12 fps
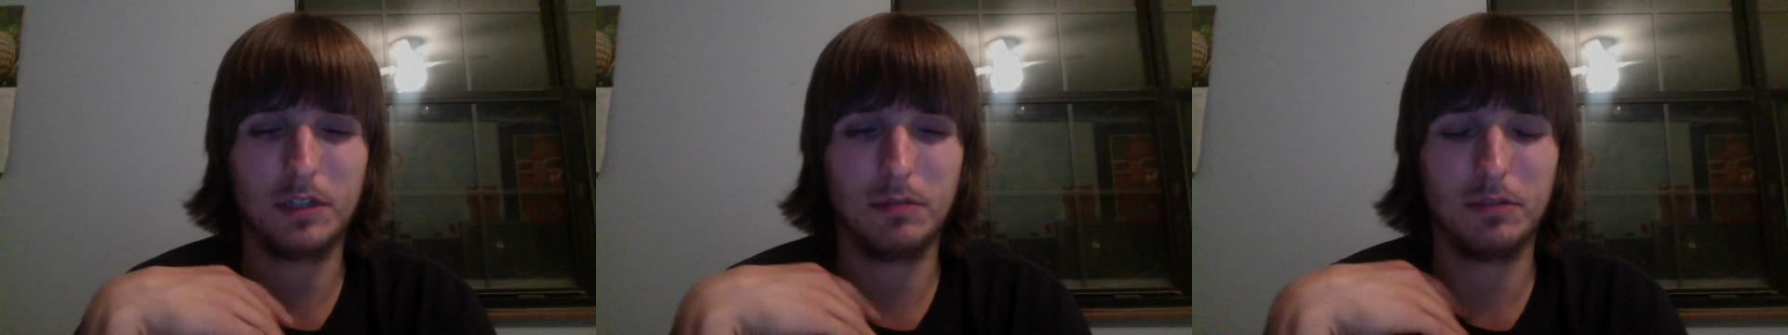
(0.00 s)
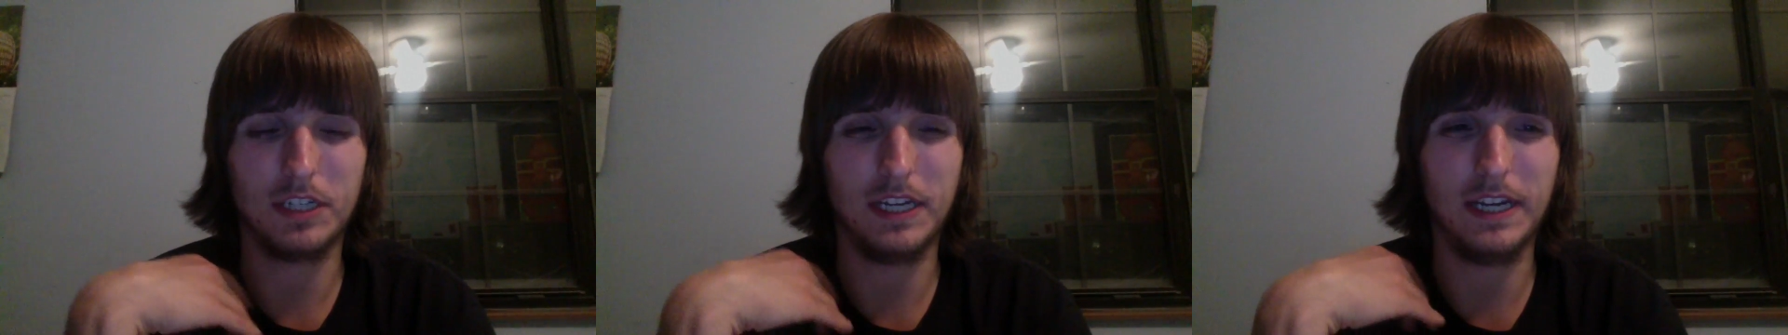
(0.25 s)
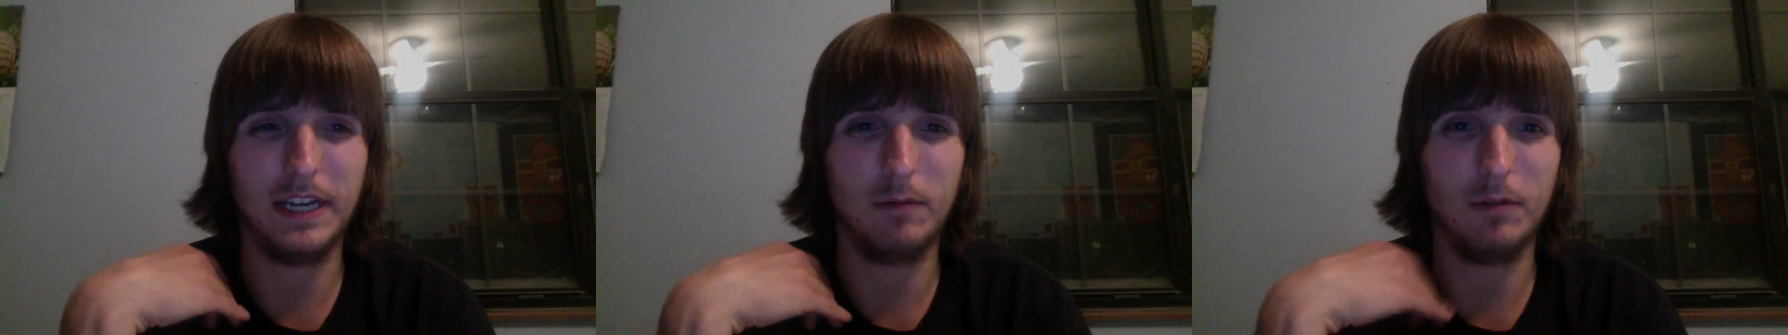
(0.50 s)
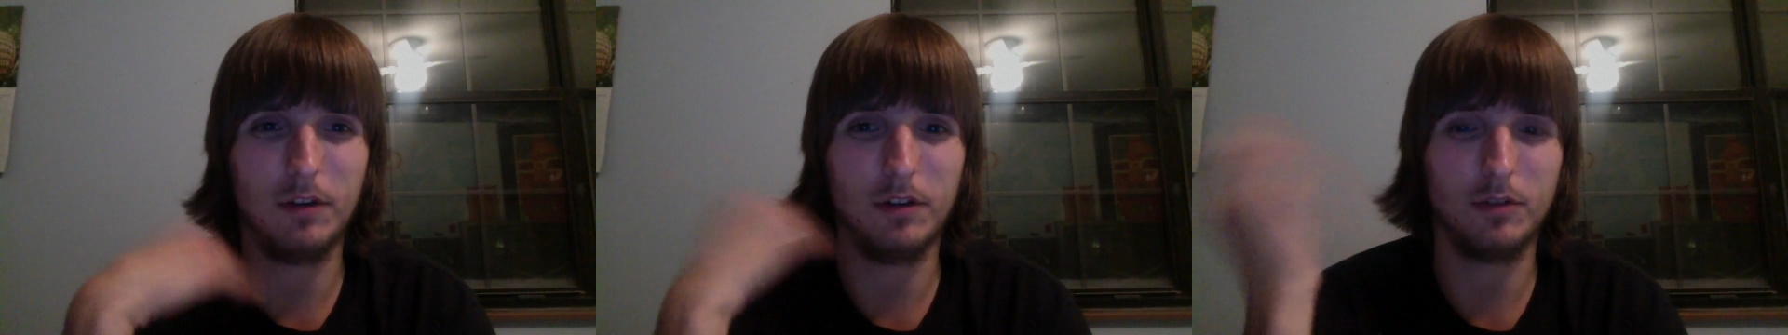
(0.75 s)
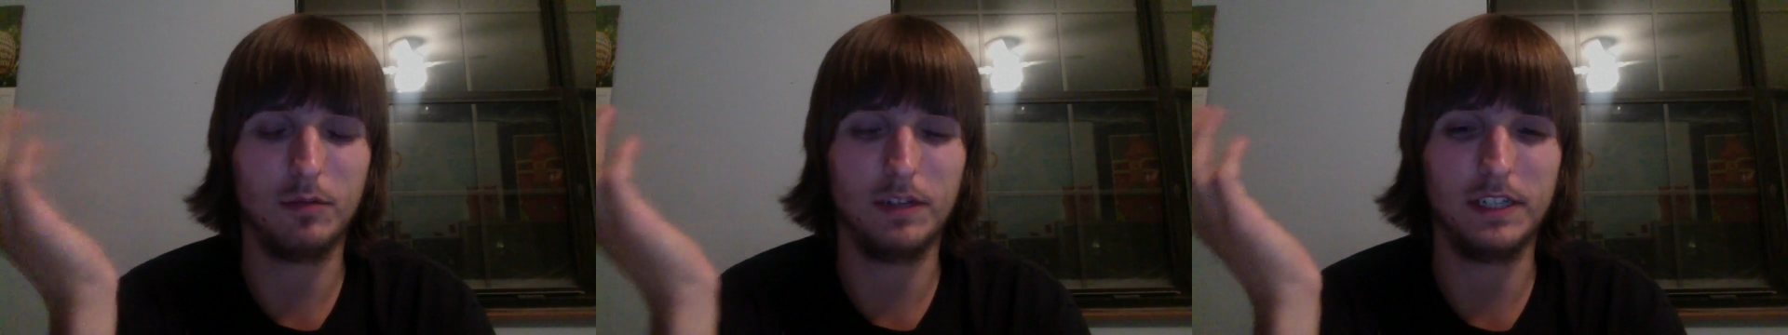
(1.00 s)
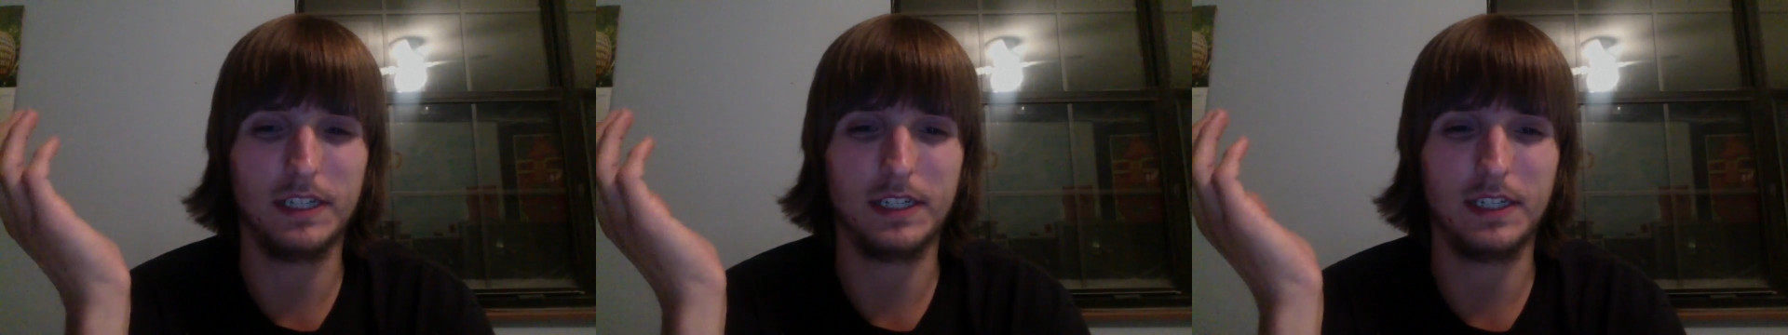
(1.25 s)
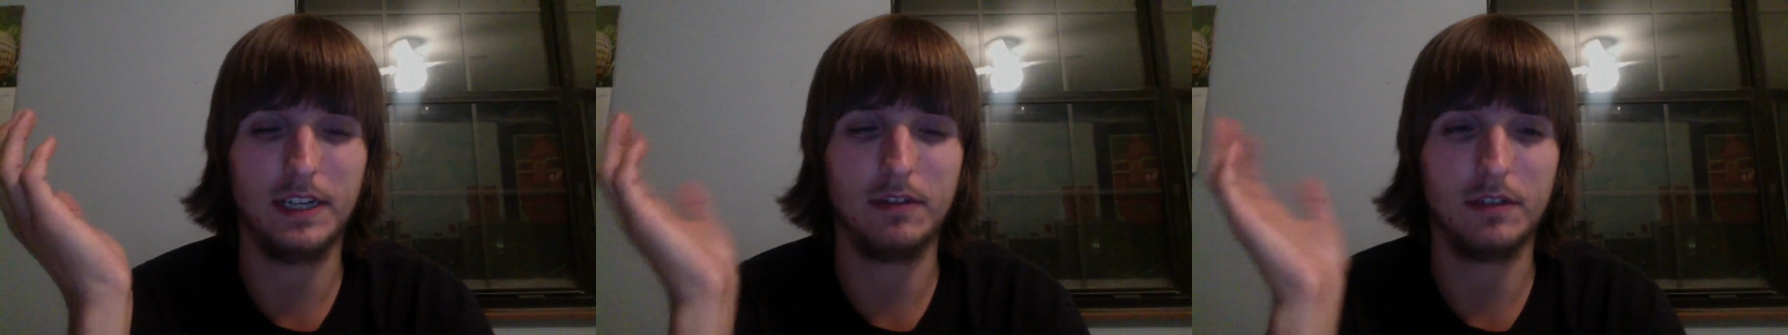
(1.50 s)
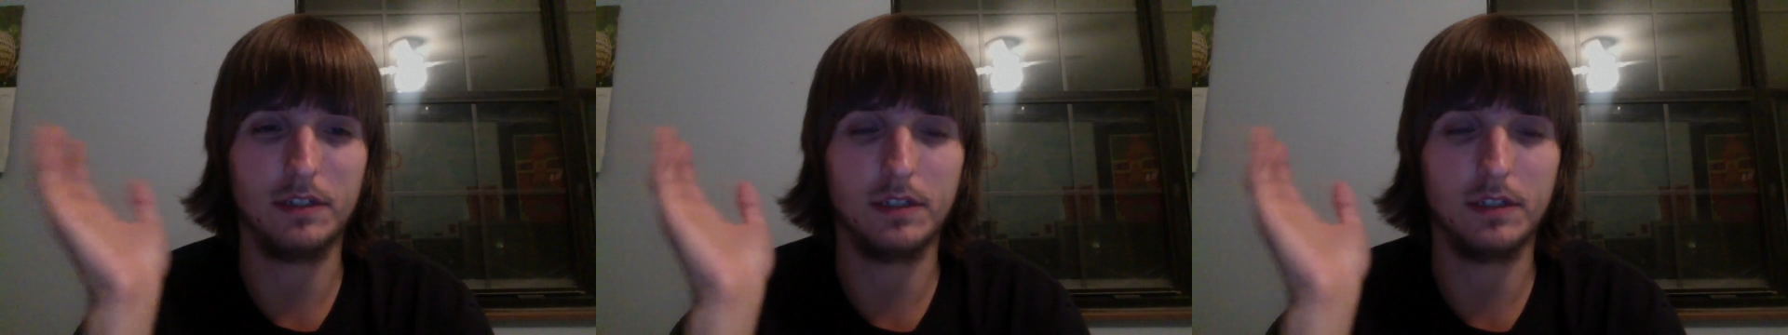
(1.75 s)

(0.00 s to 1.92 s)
Some are saying 126,000.